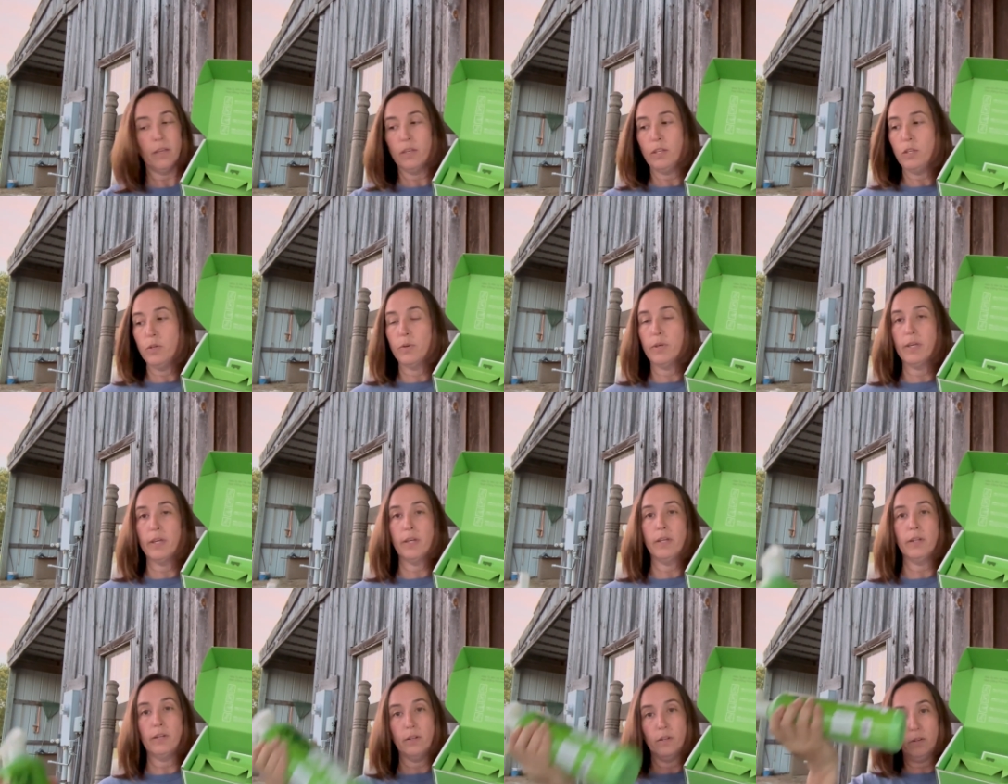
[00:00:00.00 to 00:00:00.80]
You
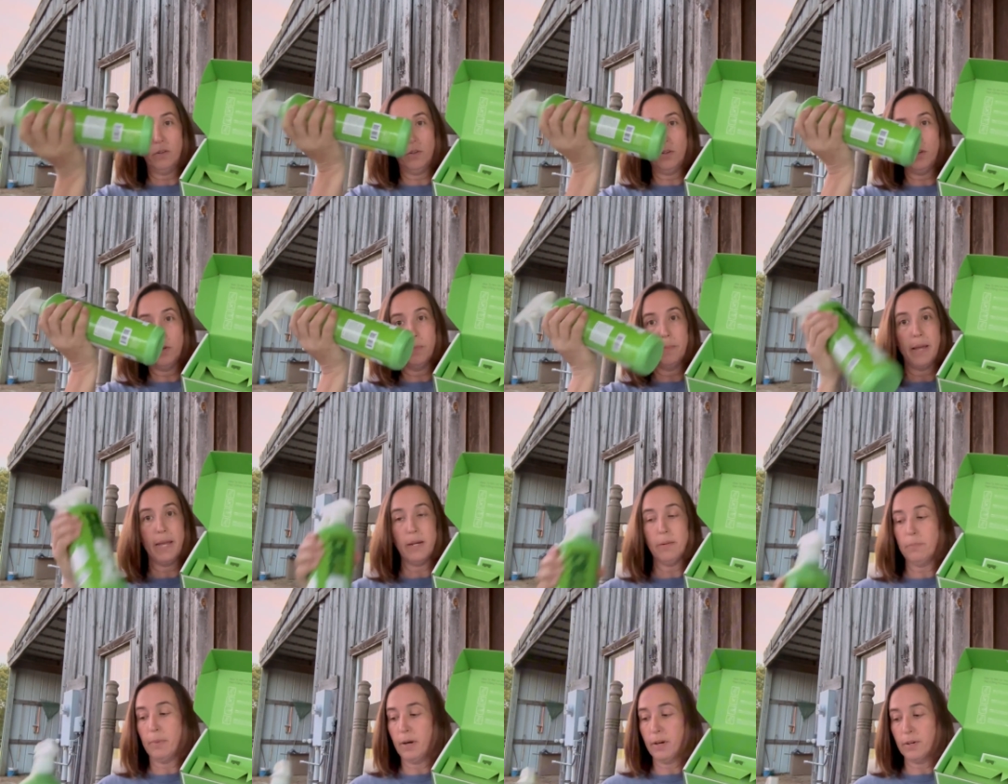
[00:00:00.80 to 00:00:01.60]
get your
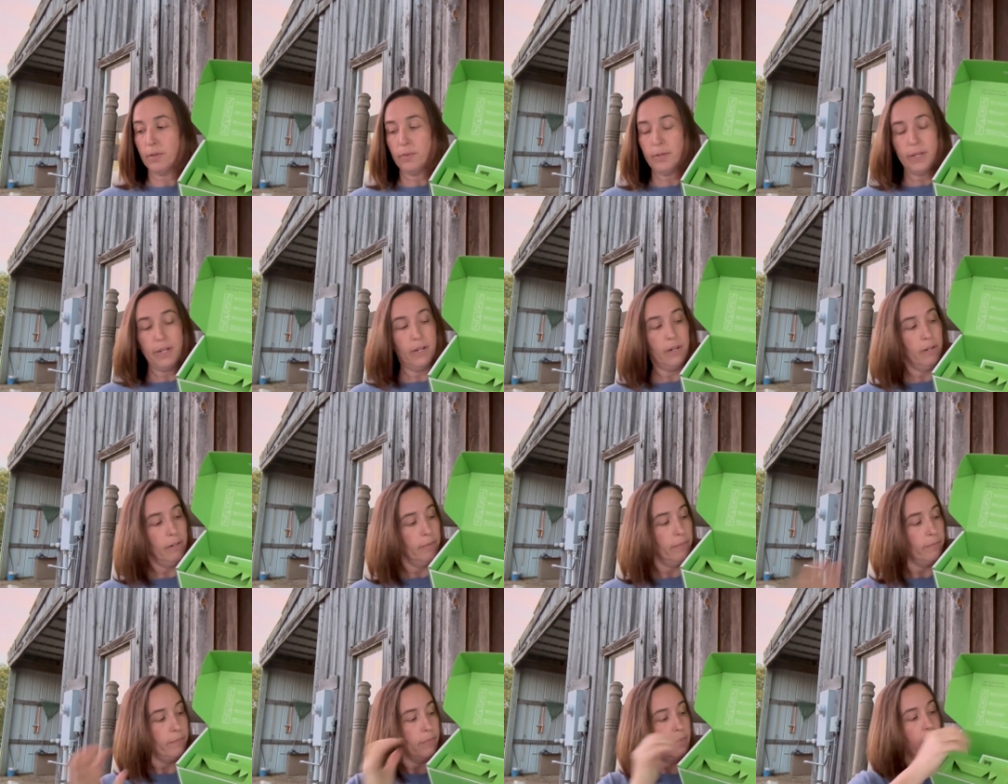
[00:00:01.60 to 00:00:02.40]
main bottle here,
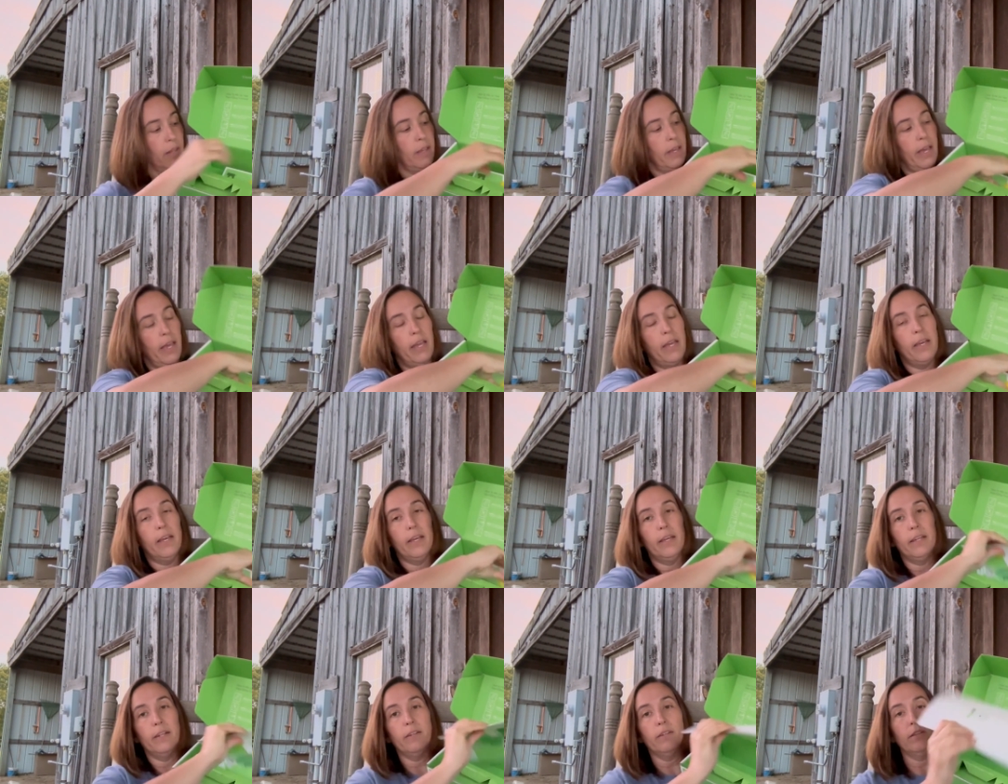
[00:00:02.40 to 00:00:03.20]

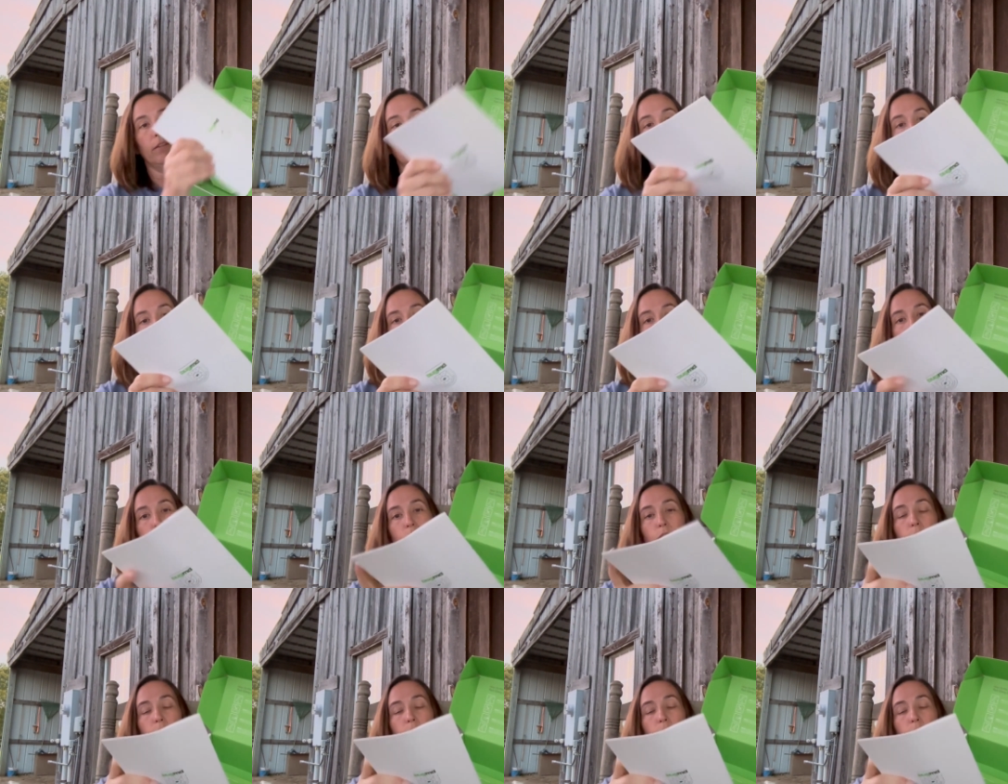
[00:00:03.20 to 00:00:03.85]
and you also